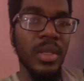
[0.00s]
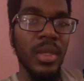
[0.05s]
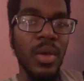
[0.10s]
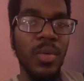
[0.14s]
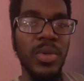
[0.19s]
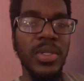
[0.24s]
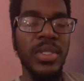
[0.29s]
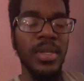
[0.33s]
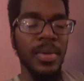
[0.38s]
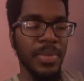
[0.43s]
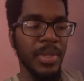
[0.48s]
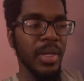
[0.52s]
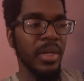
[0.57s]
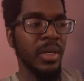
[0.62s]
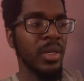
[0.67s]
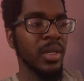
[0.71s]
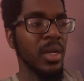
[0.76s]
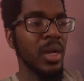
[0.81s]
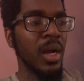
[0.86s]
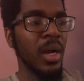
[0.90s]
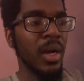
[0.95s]
Hey, what's up there?
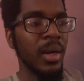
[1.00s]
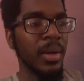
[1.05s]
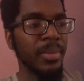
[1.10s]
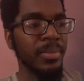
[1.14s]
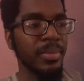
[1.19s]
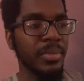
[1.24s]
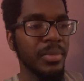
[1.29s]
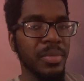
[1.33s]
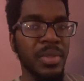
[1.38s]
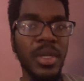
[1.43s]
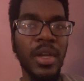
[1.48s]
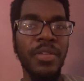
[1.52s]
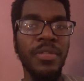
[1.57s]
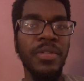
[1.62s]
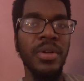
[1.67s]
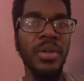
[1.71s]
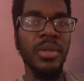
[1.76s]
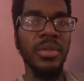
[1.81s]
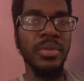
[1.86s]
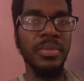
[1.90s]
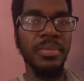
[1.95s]
I'm sorry
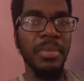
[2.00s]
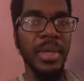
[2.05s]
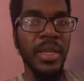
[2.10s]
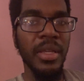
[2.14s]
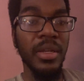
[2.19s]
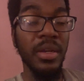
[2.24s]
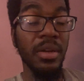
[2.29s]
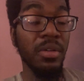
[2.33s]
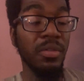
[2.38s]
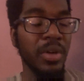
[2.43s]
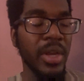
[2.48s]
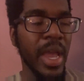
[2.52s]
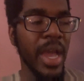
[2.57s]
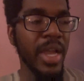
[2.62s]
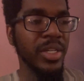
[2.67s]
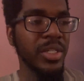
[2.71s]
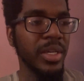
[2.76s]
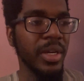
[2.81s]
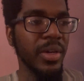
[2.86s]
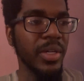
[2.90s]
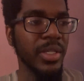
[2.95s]
for making a
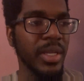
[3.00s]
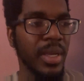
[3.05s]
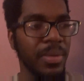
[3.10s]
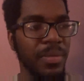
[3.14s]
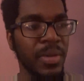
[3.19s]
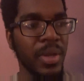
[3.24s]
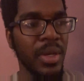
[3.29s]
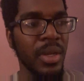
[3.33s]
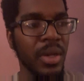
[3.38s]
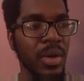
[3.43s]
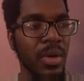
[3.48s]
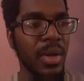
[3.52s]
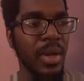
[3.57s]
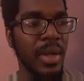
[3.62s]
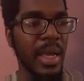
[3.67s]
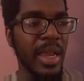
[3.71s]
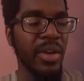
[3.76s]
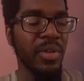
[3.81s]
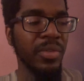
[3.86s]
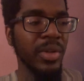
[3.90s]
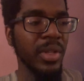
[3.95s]
reactionary type video.
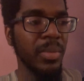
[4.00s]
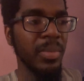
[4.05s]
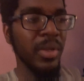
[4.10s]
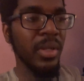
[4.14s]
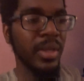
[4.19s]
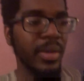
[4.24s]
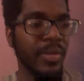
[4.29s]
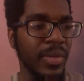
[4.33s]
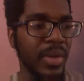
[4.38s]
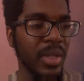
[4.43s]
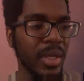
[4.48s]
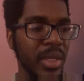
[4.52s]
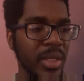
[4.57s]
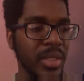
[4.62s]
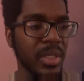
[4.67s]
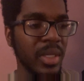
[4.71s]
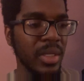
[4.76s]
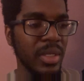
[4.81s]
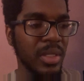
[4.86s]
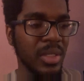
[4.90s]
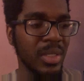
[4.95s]
I don't really believe in these,
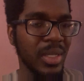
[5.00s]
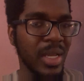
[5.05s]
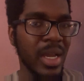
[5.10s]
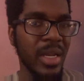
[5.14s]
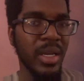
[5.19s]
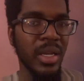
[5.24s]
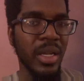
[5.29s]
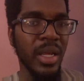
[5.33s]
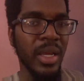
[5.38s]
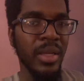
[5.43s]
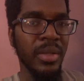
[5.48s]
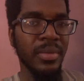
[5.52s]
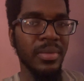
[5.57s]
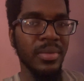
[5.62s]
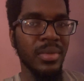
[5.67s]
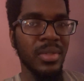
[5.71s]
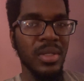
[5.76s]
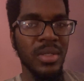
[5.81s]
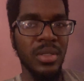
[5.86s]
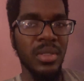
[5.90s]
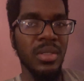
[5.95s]
and just kind of like
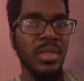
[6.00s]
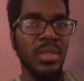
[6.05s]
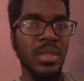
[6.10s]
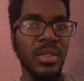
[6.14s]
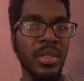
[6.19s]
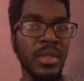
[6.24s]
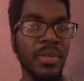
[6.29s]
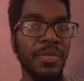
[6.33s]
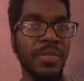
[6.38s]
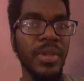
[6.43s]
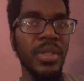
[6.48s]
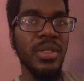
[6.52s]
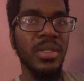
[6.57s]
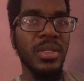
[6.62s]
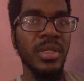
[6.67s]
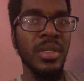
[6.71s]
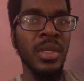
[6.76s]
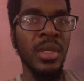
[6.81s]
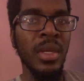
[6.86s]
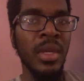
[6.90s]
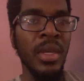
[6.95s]
just
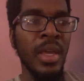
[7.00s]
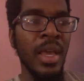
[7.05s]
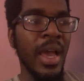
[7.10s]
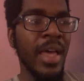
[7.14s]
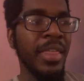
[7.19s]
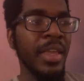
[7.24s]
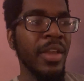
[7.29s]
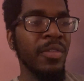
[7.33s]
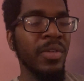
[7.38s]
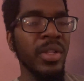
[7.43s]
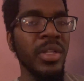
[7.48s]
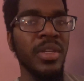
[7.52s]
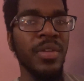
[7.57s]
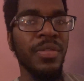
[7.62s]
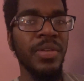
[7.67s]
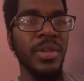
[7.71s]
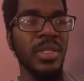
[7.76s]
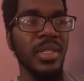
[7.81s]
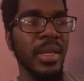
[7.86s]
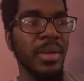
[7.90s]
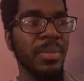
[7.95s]
defeats. I think it really
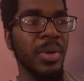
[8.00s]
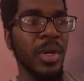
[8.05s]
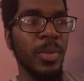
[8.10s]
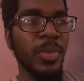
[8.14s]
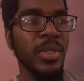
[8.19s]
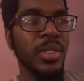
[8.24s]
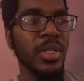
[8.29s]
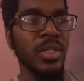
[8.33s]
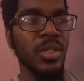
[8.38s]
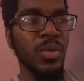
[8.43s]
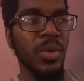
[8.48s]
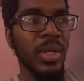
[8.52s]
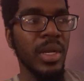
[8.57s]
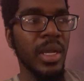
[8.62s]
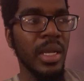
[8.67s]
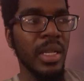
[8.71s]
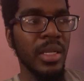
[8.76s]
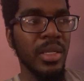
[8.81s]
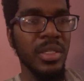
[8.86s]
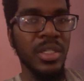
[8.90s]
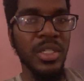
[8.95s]
defeats like purposes and
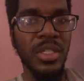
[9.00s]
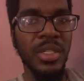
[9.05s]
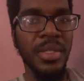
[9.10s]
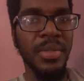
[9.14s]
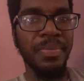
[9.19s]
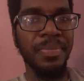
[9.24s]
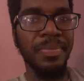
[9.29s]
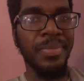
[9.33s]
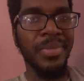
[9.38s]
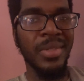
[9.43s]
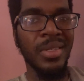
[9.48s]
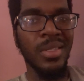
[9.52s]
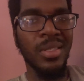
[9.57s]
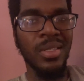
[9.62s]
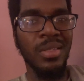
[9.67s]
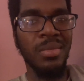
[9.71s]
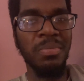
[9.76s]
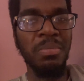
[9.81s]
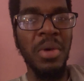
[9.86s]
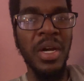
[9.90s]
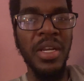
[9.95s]
whatnot, and
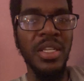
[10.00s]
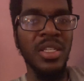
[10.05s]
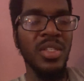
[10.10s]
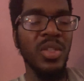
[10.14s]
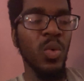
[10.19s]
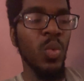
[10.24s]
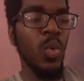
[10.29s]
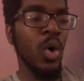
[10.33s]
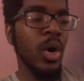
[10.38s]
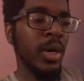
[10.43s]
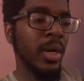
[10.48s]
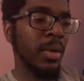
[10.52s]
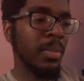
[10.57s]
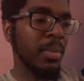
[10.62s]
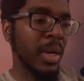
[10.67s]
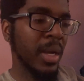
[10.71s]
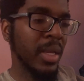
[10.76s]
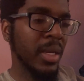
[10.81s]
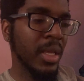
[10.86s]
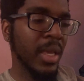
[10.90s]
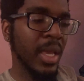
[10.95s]
just muddies the water.
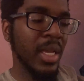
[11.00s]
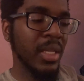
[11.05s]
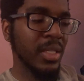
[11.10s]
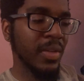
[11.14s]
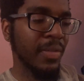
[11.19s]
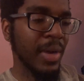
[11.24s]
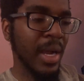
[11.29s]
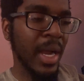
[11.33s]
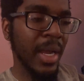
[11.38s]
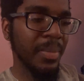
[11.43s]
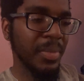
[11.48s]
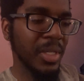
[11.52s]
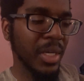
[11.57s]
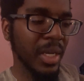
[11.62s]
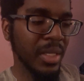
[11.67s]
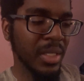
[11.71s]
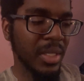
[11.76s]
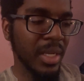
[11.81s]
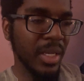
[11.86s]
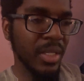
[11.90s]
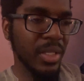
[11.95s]
But in the case of
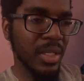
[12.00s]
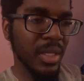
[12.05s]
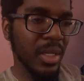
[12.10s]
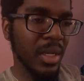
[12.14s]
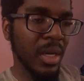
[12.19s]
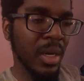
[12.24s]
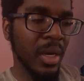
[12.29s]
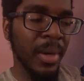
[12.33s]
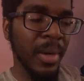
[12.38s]
ImJayStation,